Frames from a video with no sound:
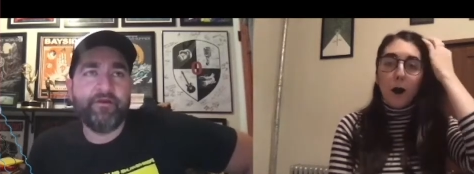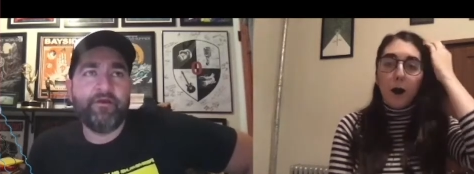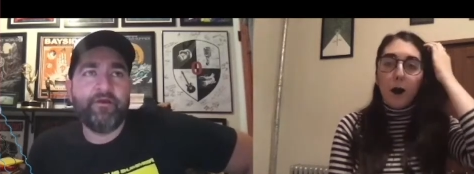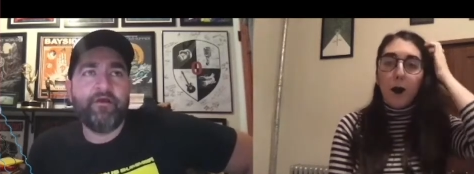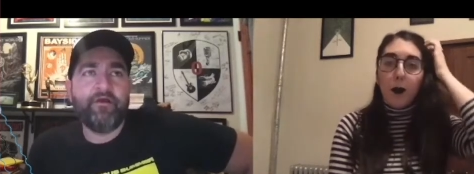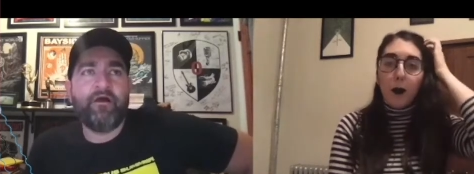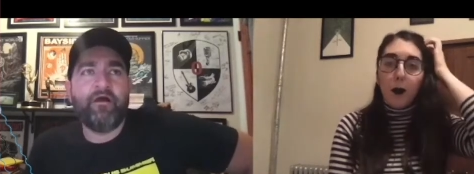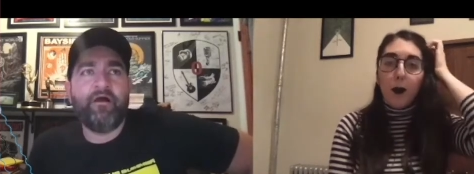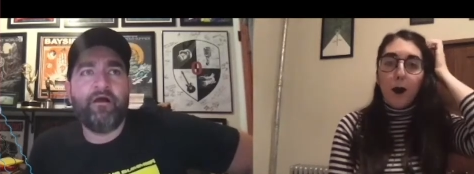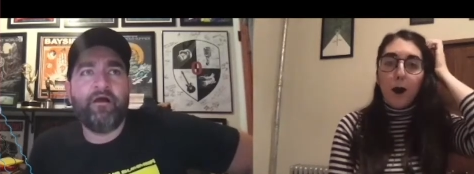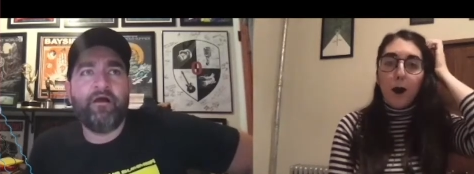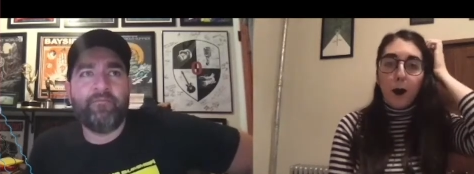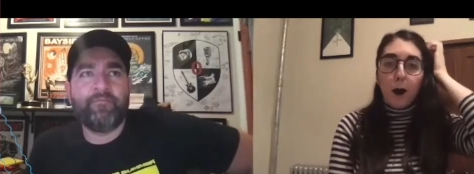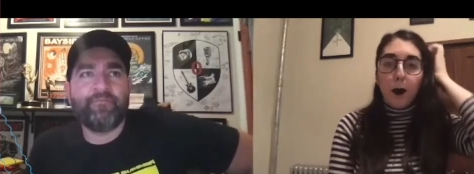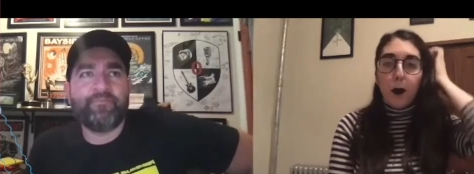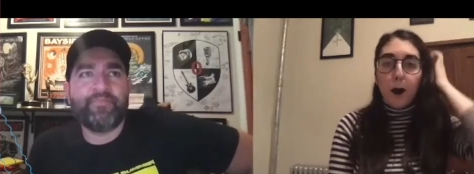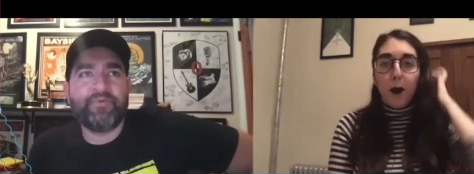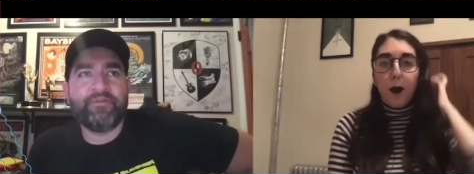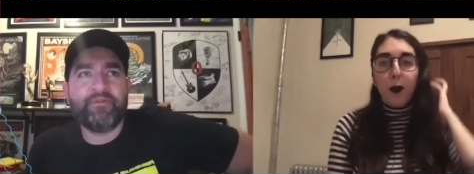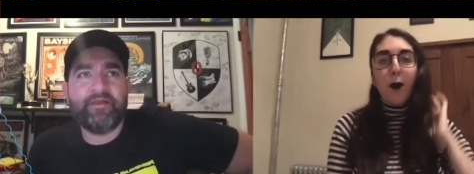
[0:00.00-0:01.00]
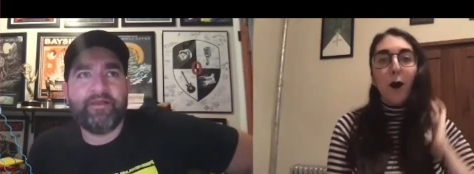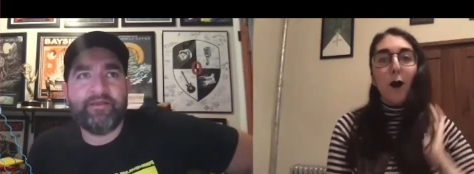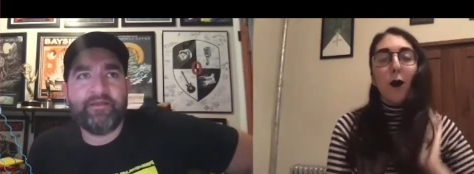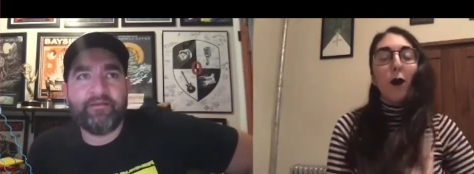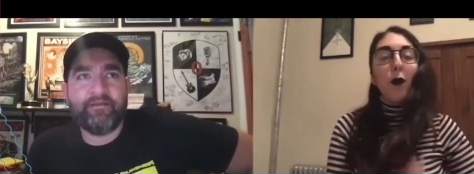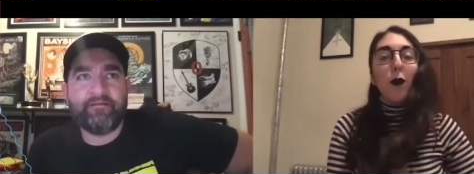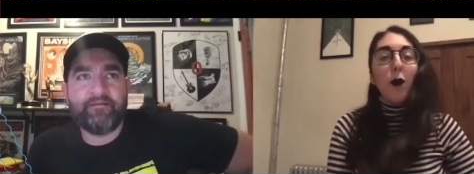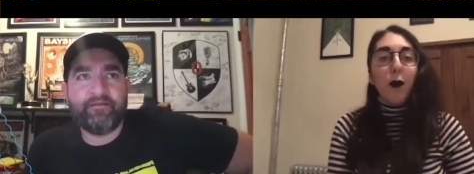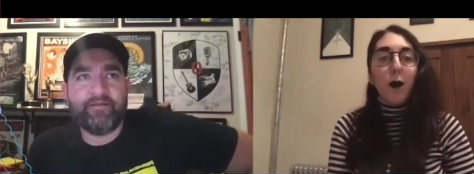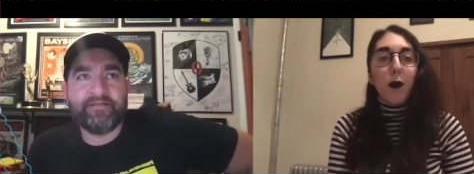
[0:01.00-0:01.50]
Speaker 1: Um, but like
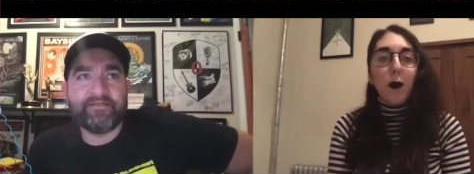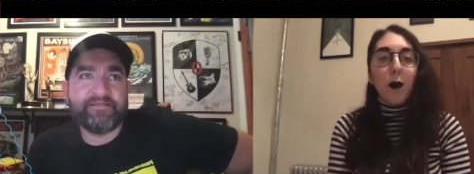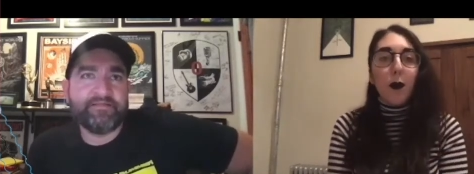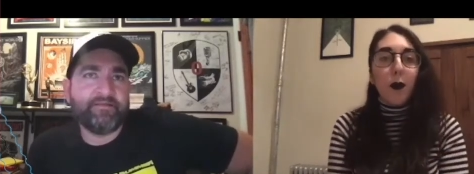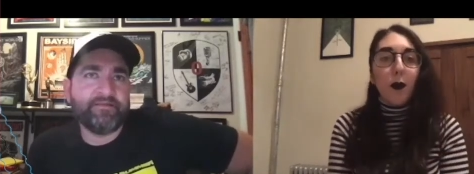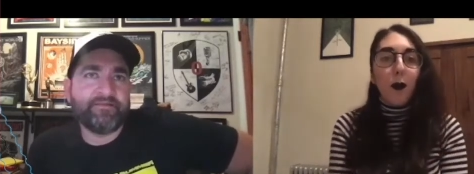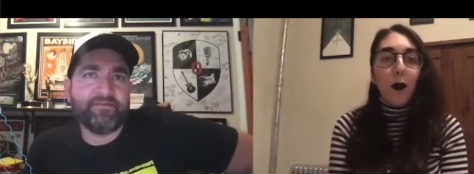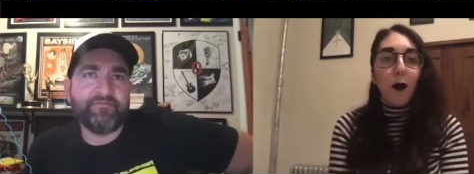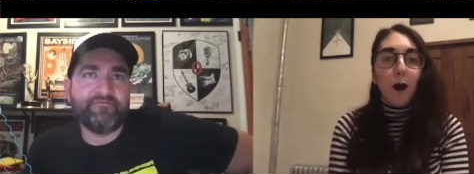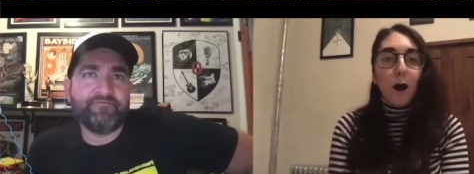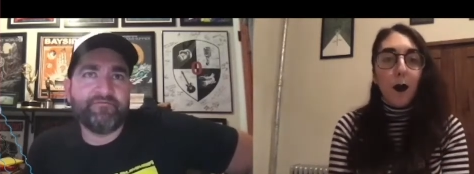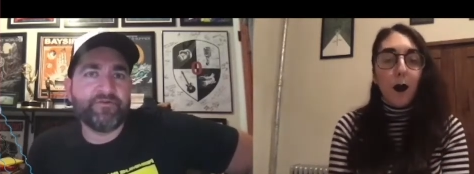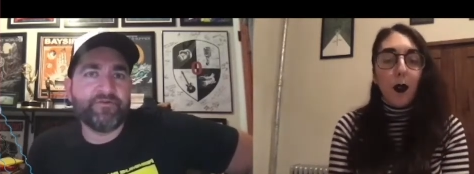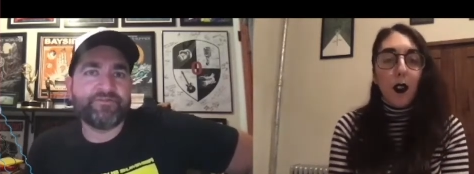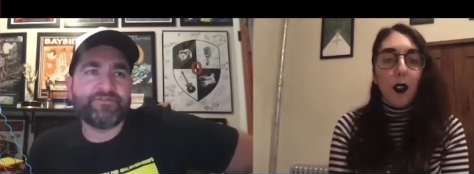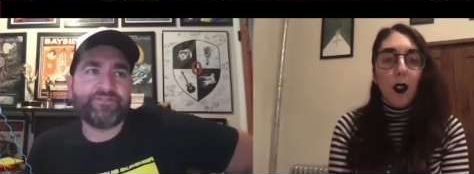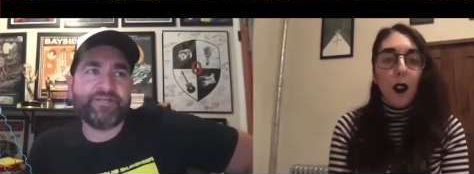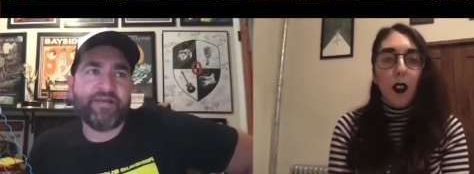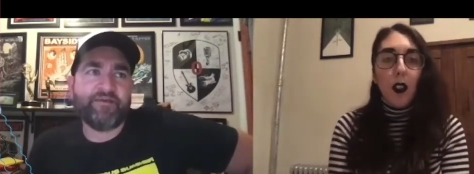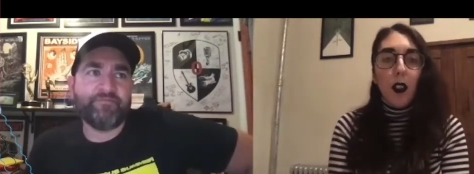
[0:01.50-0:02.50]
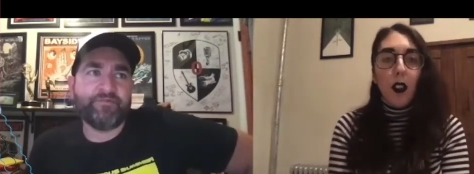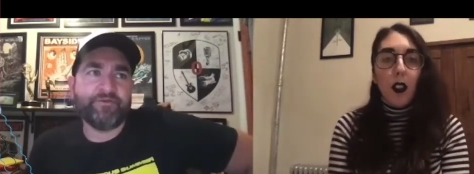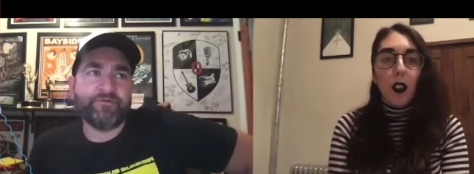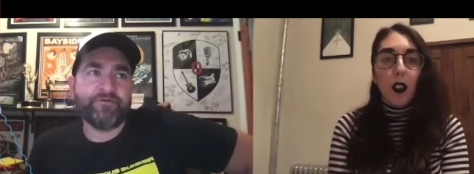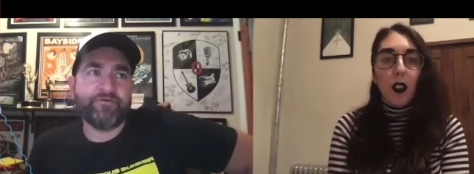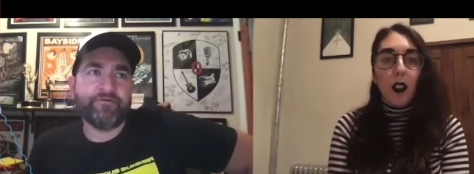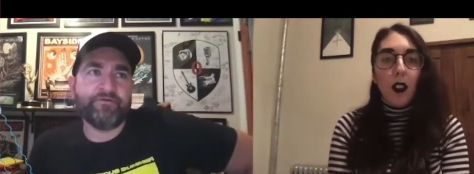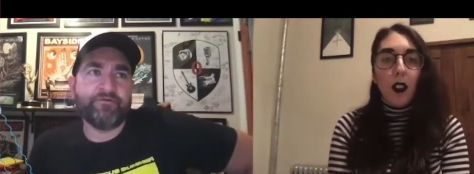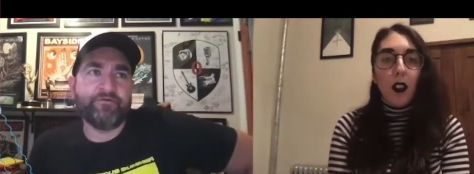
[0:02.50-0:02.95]
like I said, like the first chapter